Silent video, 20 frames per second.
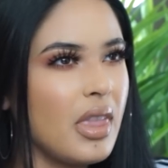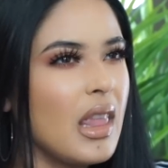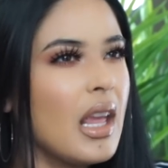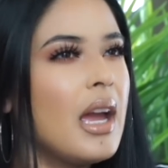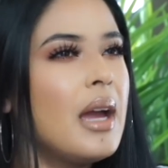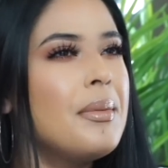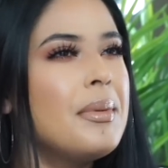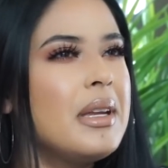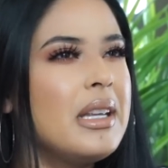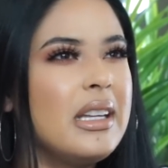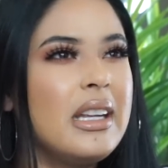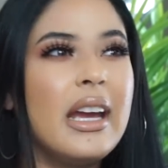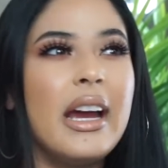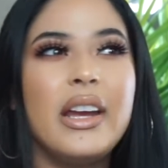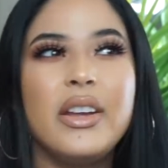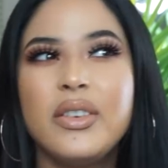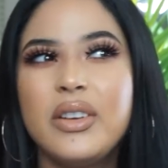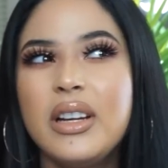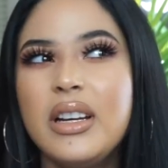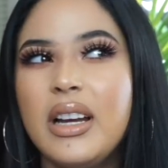I mean yeah
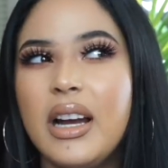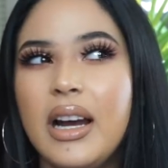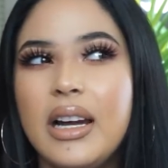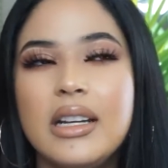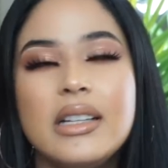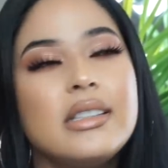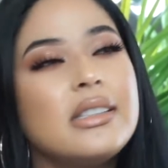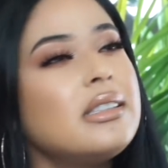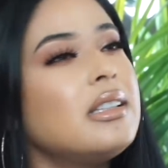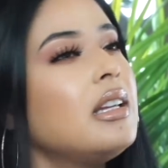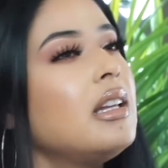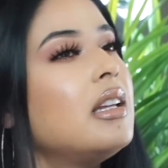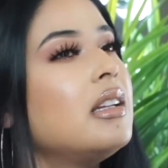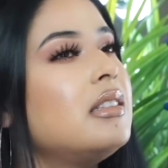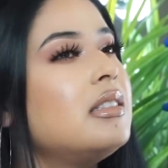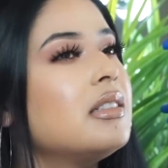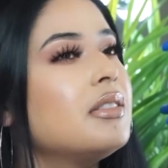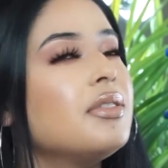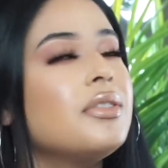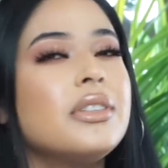you can kind of see the
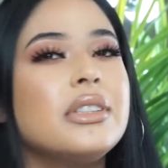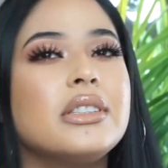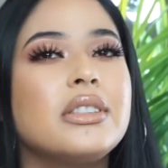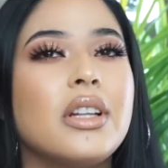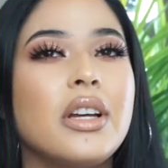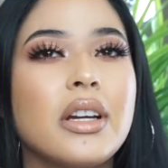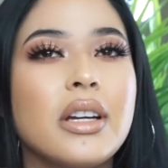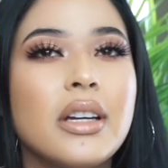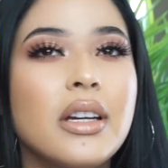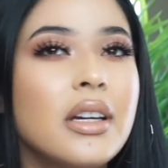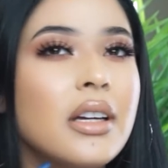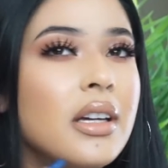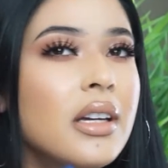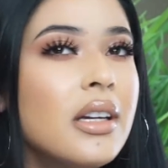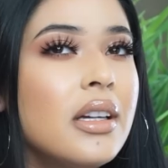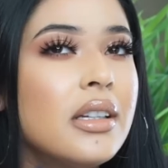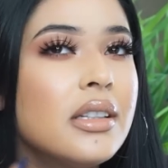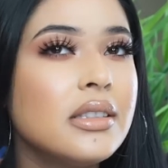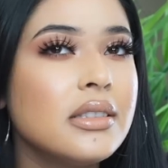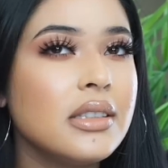difference look
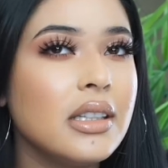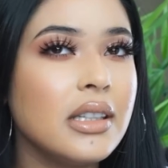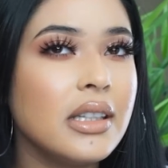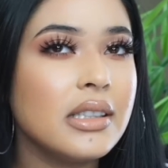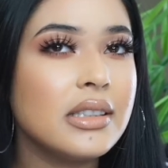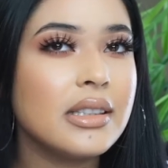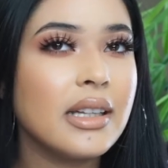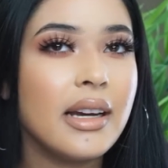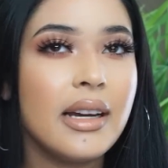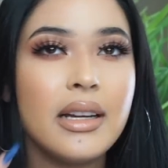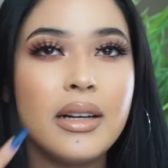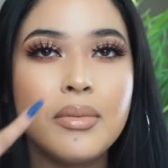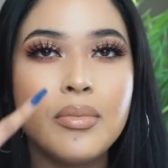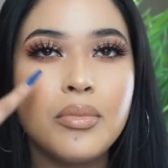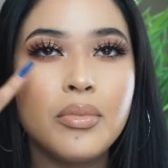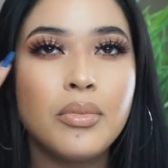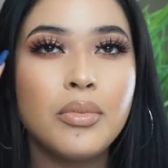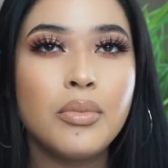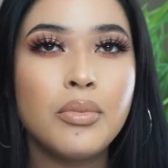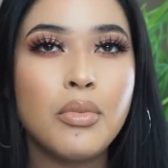See this side
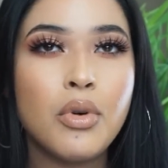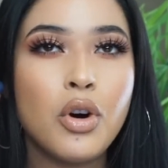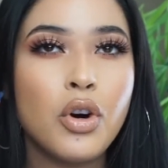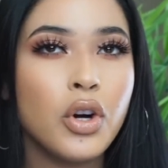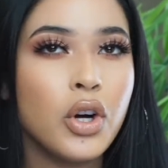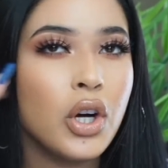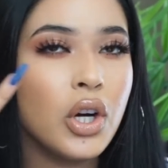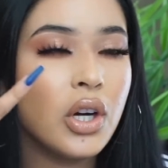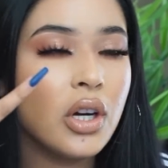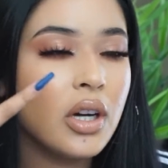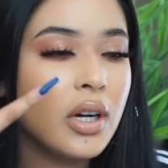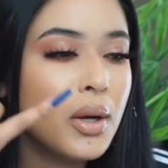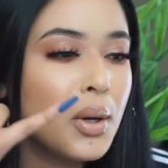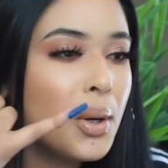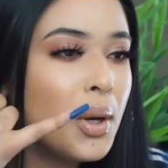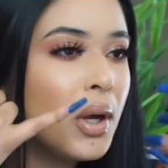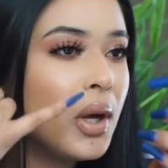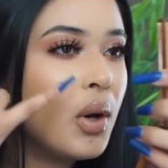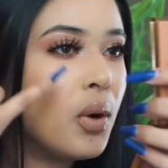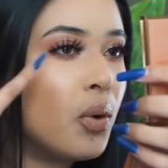more
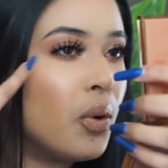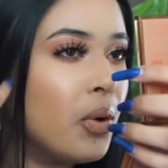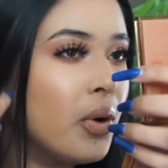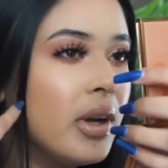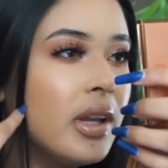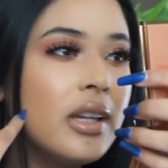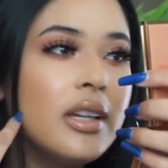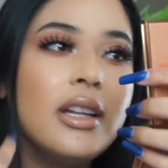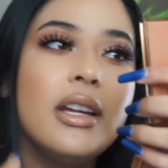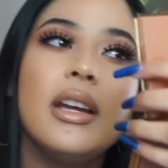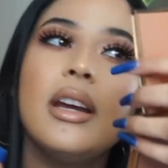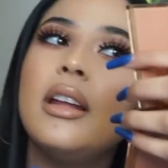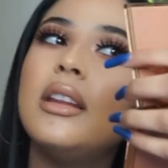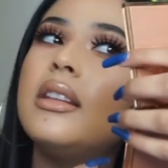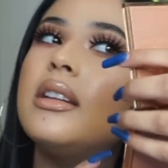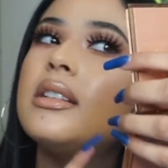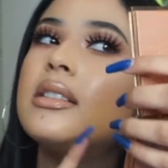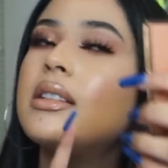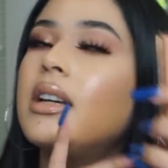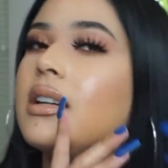oily and
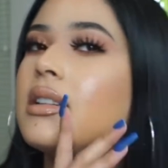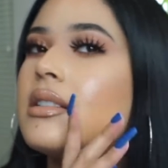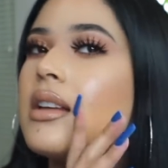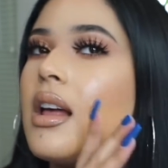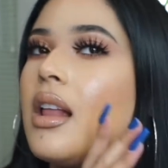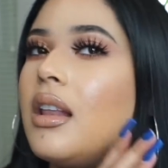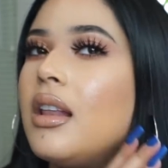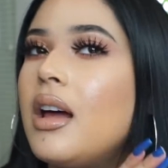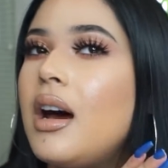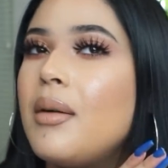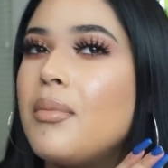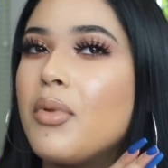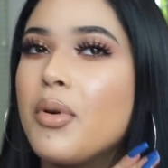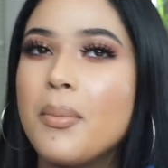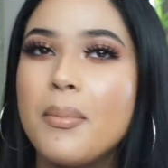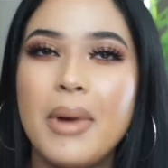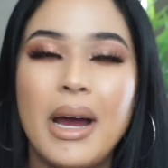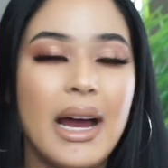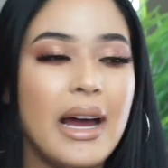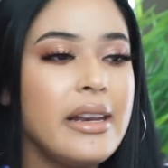this side it's a lot more
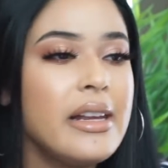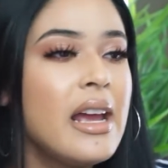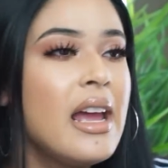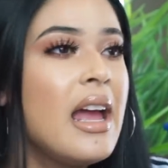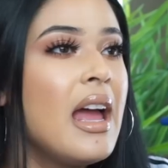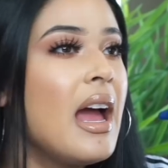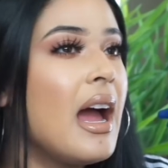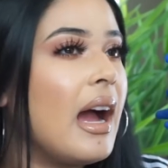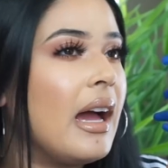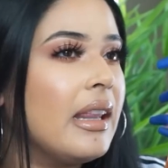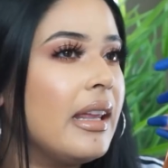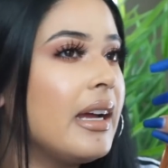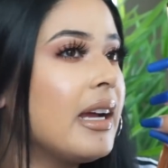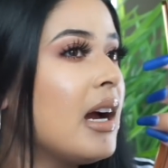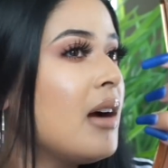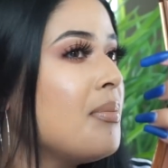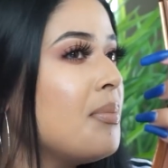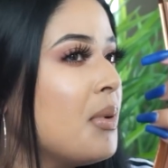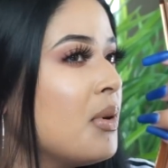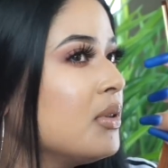matte. I like
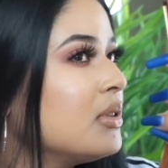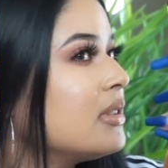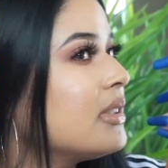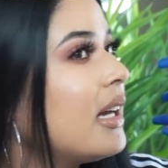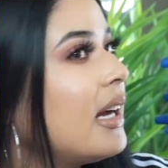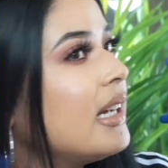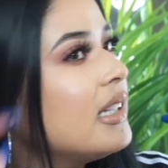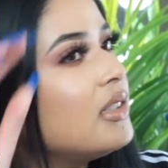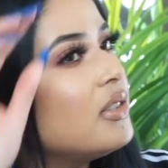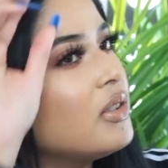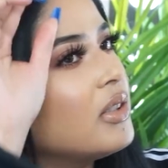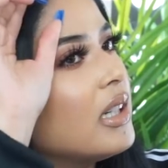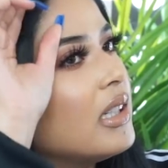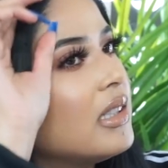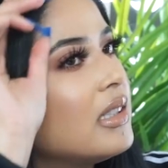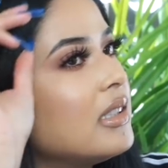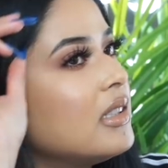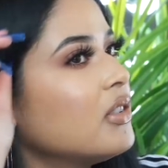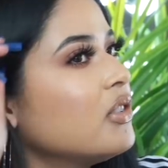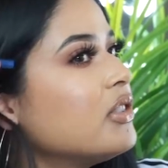how both sides you can
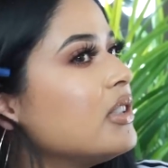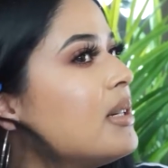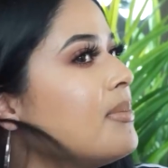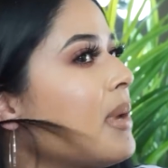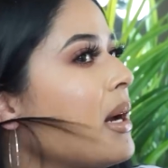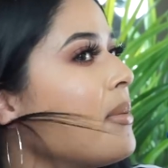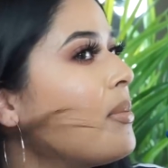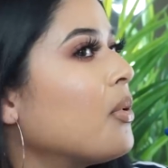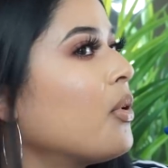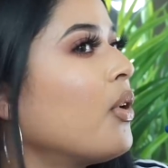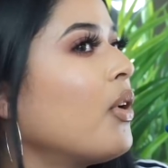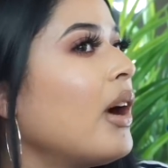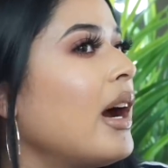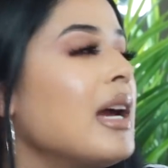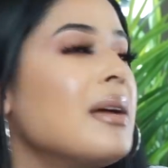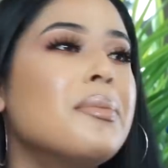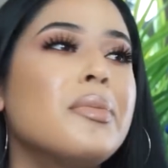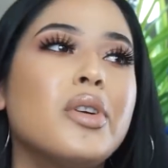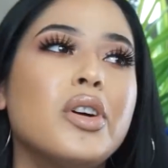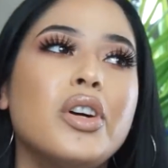still see my
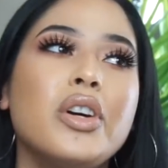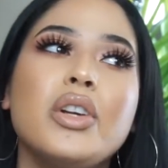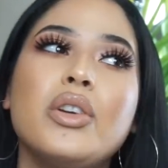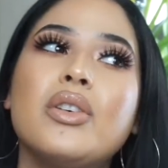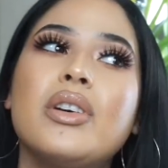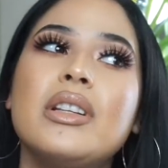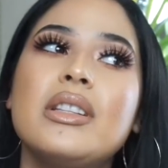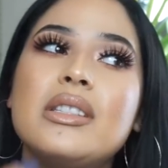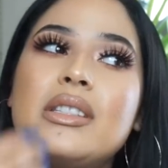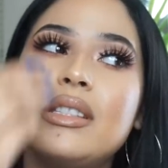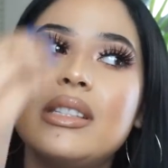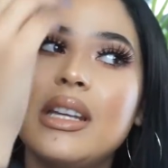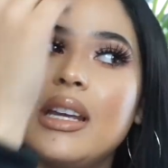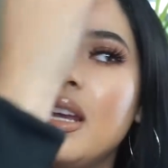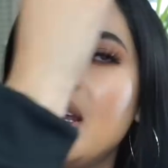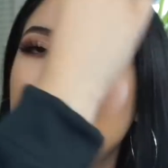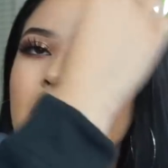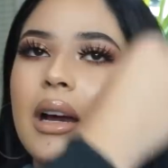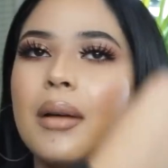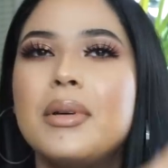primer. You can
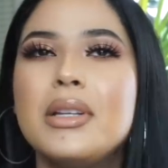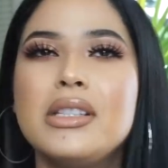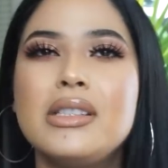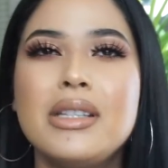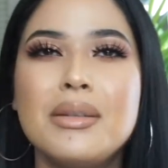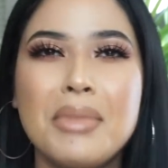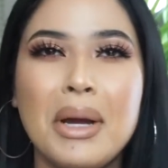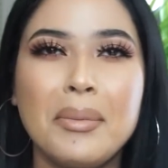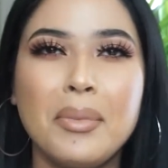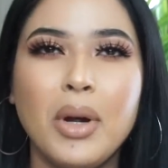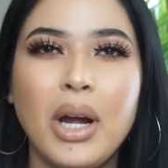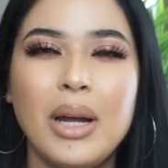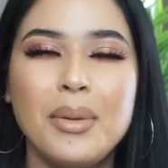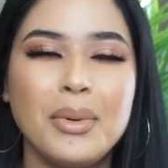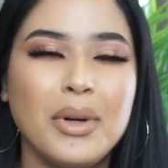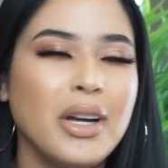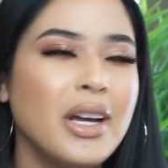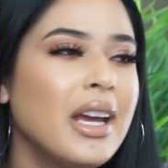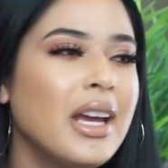see, I mean see my primer.